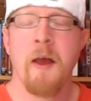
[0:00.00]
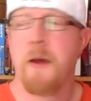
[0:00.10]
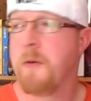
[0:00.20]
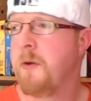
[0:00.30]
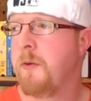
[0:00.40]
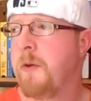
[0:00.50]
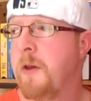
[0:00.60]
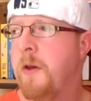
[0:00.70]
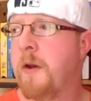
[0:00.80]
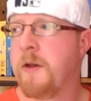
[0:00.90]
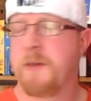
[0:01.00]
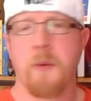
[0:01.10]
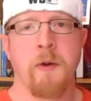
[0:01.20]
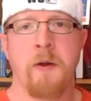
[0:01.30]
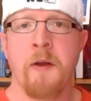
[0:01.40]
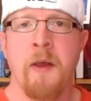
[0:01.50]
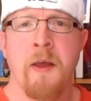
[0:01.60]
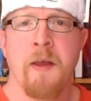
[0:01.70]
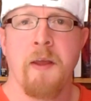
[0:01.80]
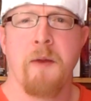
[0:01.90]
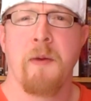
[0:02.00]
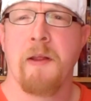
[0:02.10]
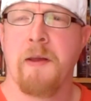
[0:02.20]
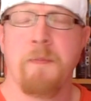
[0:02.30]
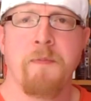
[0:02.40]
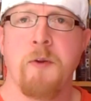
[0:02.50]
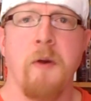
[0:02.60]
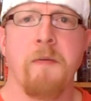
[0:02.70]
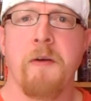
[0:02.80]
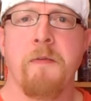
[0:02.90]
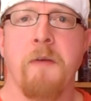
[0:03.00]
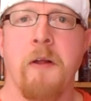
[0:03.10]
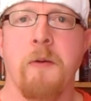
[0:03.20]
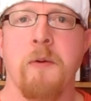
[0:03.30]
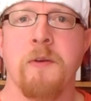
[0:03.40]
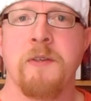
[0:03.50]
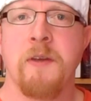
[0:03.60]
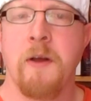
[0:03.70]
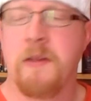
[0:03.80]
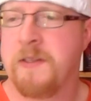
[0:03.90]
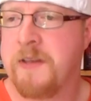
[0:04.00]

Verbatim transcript: We're doing really good on Twitter. You know, we got like 1,200 followers on this